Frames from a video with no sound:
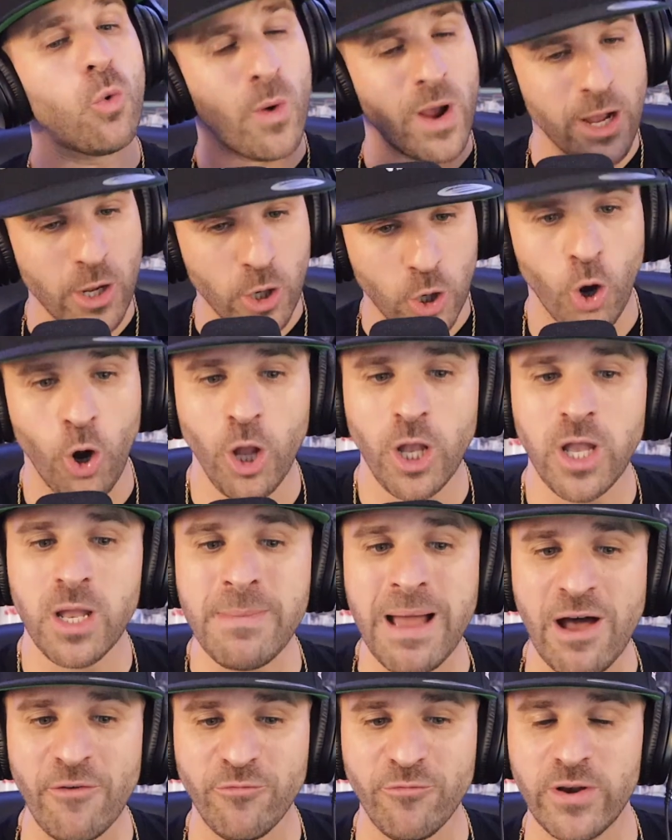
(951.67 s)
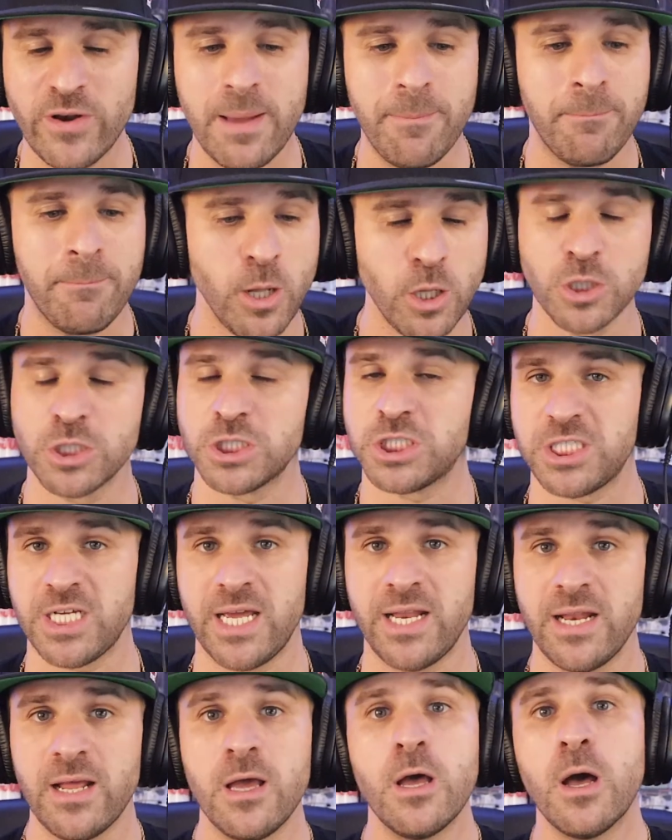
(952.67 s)
We'll call them out for their
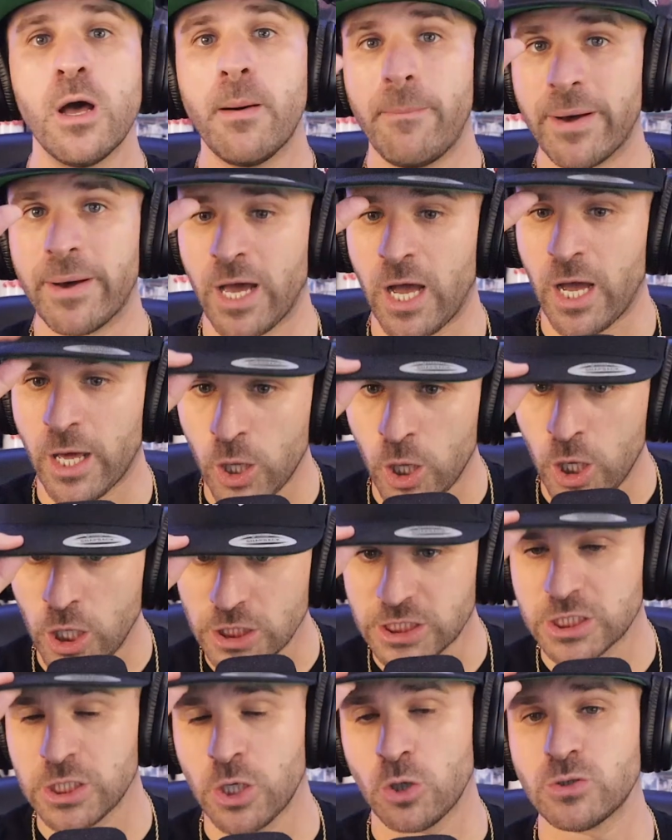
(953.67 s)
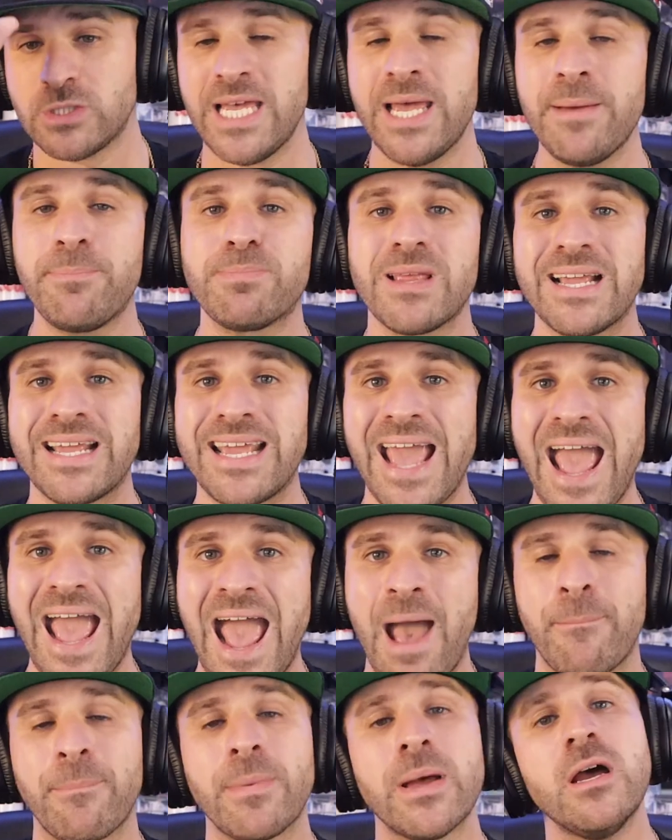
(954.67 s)
bullshit, but I'll also tip the
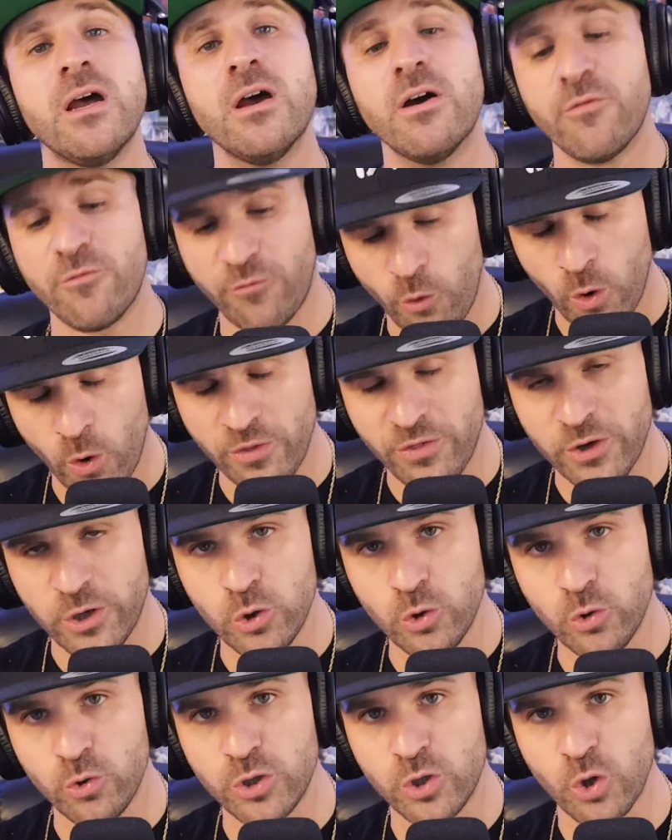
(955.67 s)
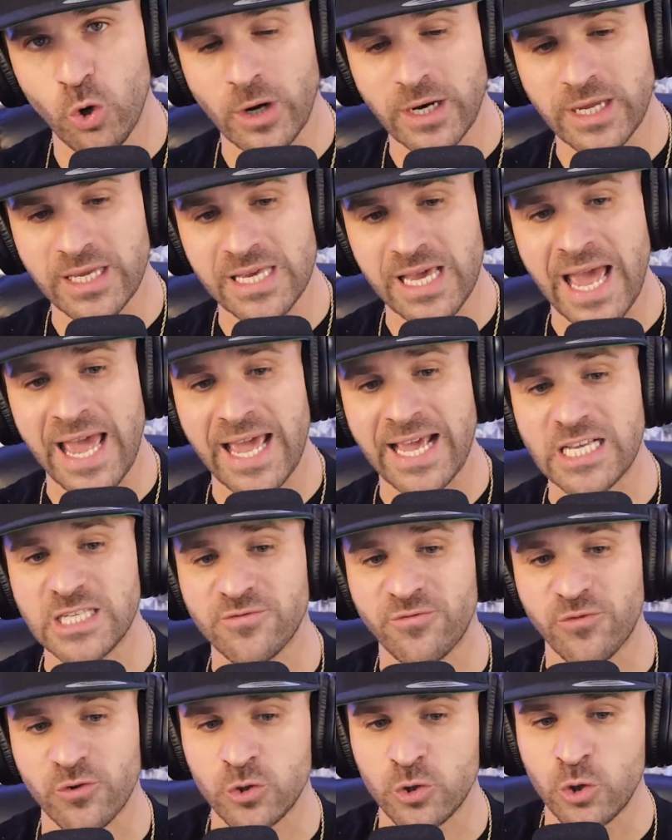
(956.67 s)
cap for the New York
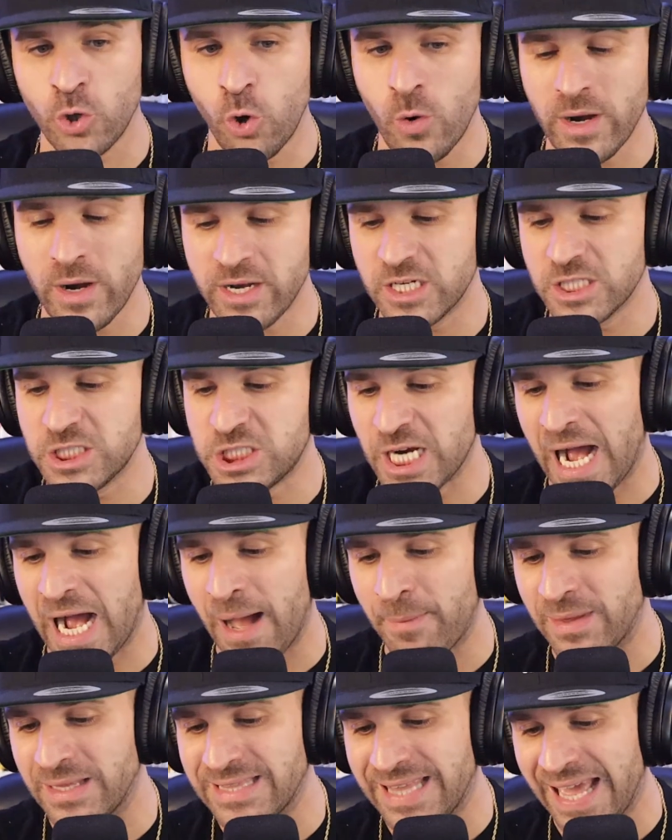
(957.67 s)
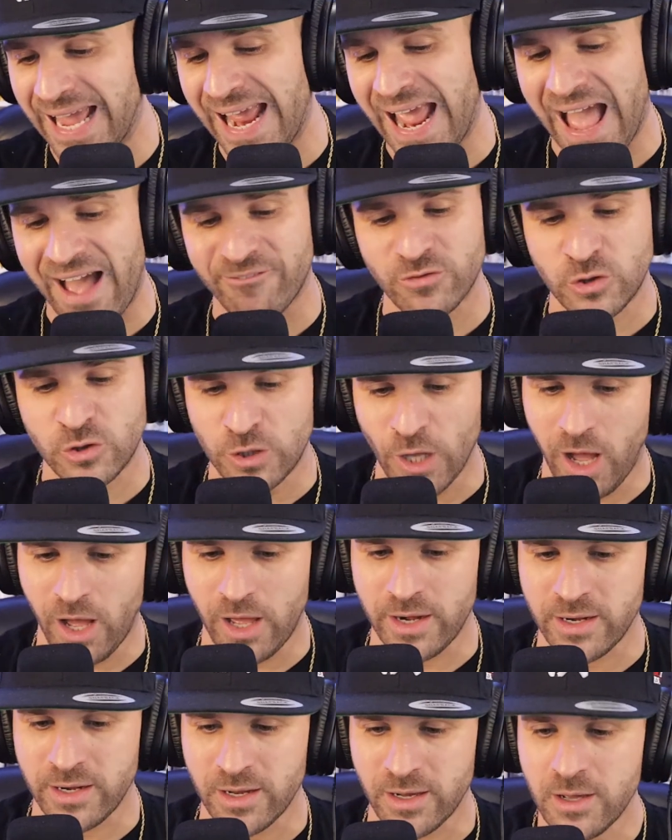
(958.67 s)
Yankees for doing the job that they have
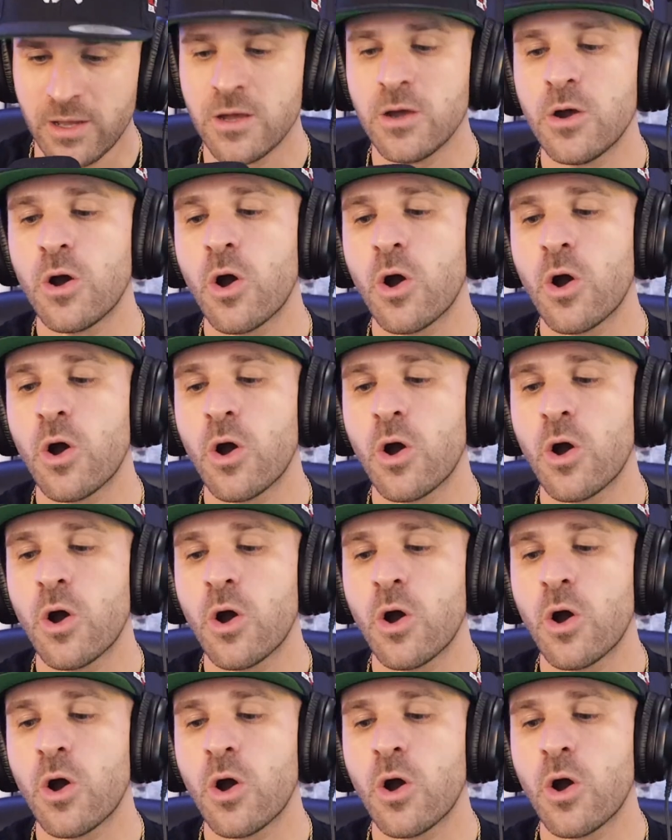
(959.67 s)
done